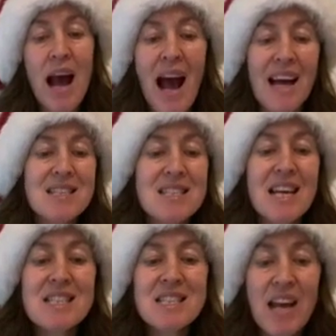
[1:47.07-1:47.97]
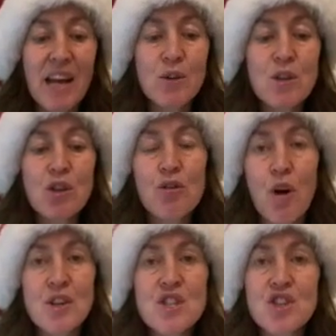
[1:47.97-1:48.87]
As they sailed
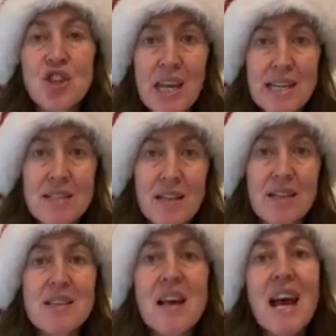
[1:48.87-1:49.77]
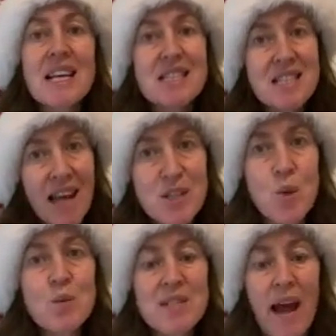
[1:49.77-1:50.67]
across, Jesus
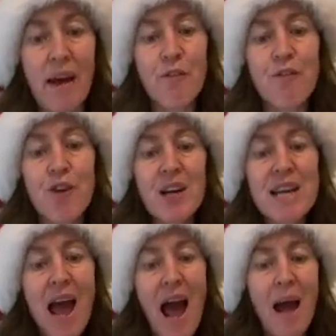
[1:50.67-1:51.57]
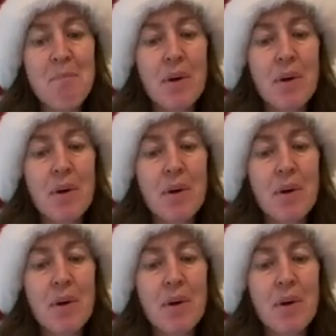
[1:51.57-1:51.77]
settled down for a nap.